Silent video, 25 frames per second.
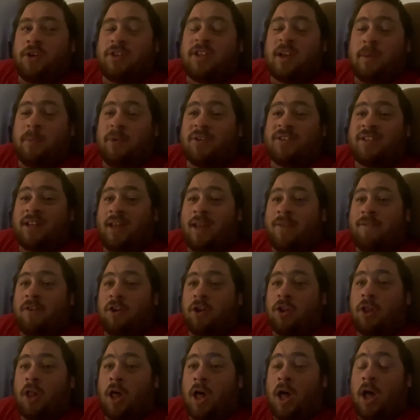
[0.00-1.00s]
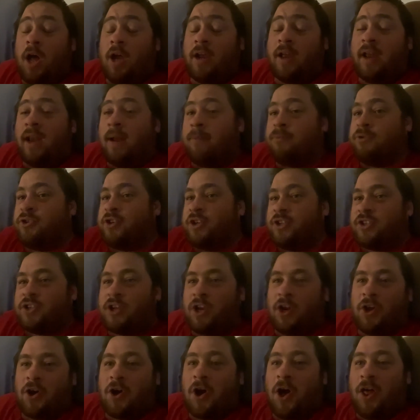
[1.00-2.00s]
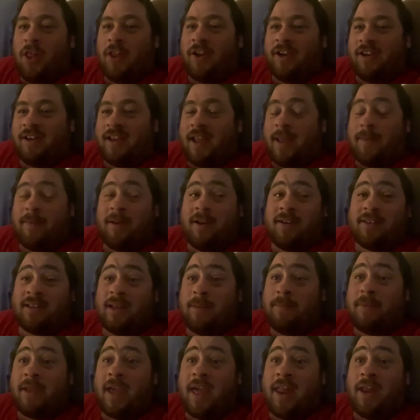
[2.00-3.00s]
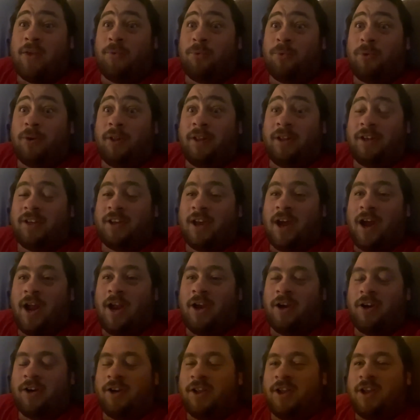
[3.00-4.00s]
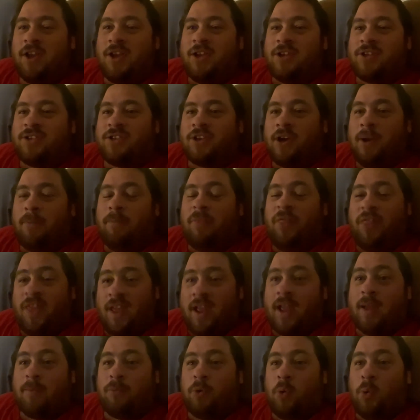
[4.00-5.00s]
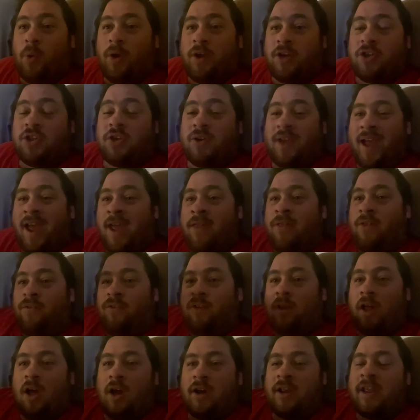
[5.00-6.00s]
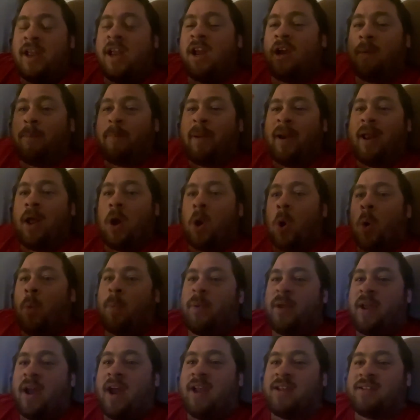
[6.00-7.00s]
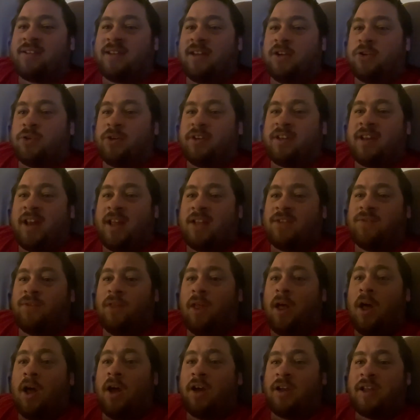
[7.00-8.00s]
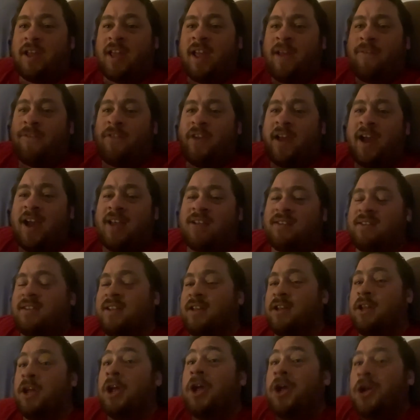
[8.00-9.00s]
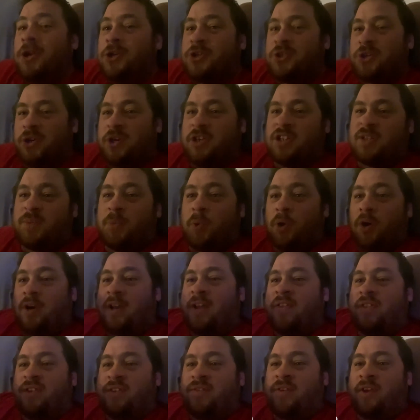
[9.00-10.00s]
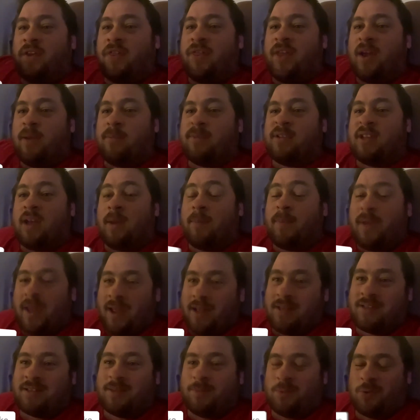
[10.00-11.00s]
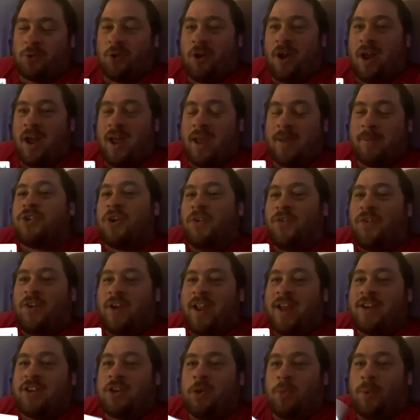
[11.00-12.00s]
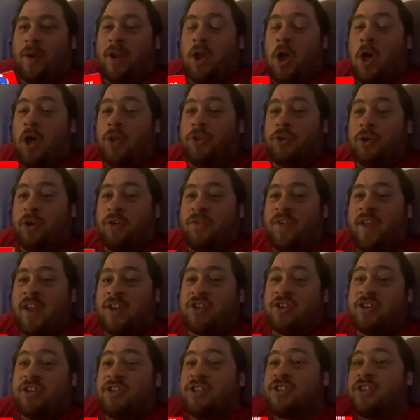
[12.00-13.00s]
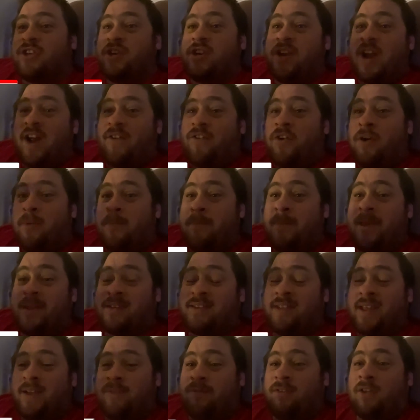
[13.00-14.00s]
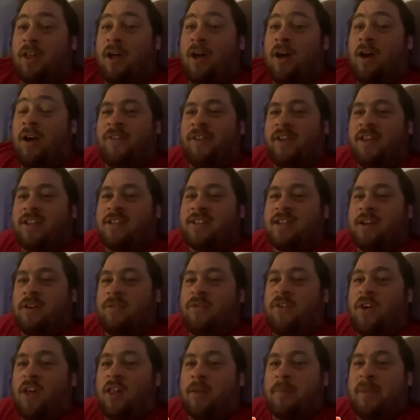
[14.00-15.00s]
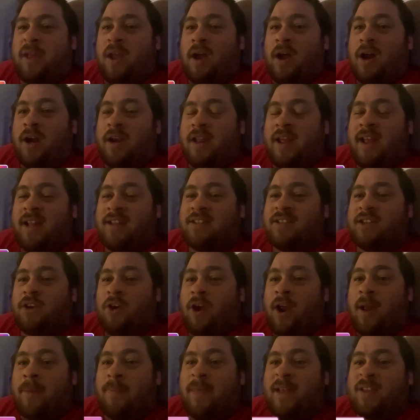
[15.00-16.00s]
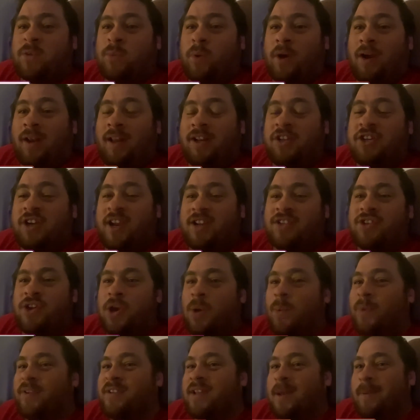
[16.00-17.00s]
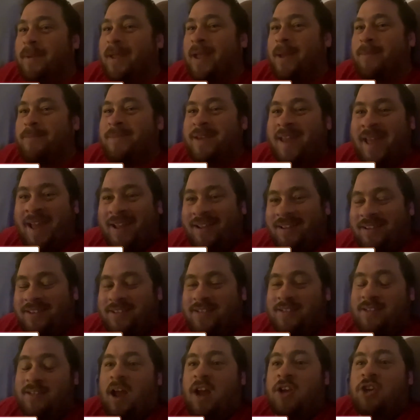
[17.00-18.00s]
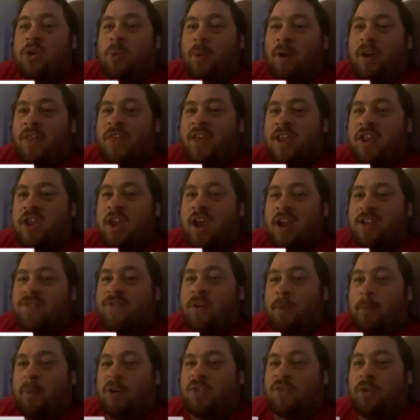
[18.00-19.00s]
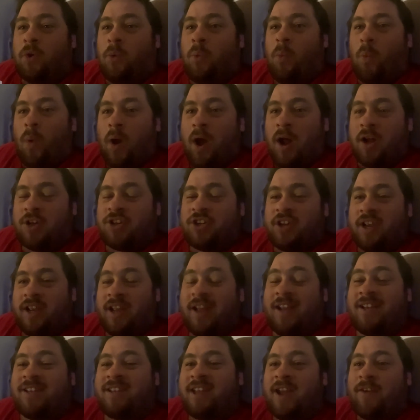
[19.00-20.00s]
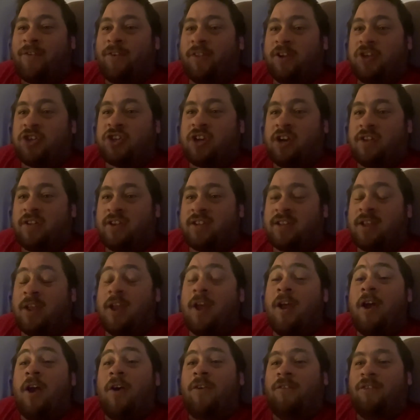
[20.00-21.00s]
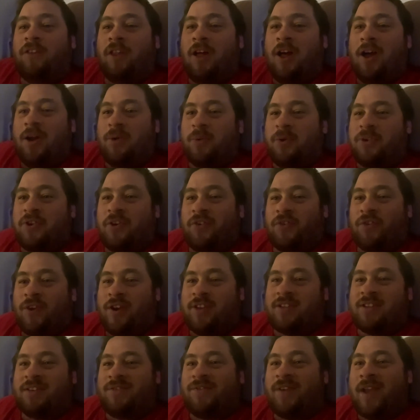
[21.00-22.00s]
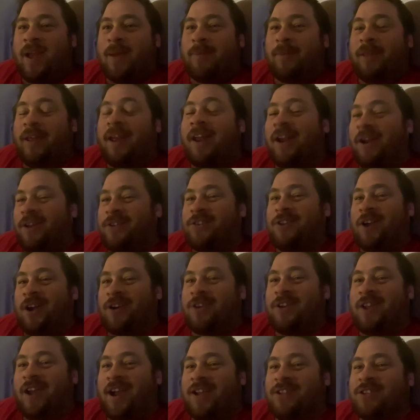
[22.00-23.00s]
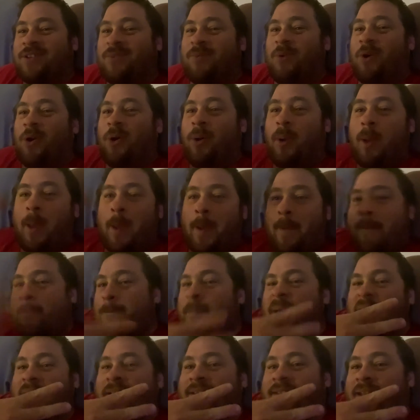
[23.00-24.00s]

it's almost 11 o'clock and I'm just going to call it a day because I'm getting really tired. So I think I'm going to end the vlog here. But I hope you guys did enjoy today's vlog. If you guys did, show your support. Give this video a thumbs up and subscribe. Don't forget to ring all notifications so you never miss a vlog. Consider following me on Instagram. That's where I let you guys know what's coming up next. I do want to thank you guys very much for watching. Definitely share this vlog with your friends and family, and I'll talk to you guys tomorrow. Peace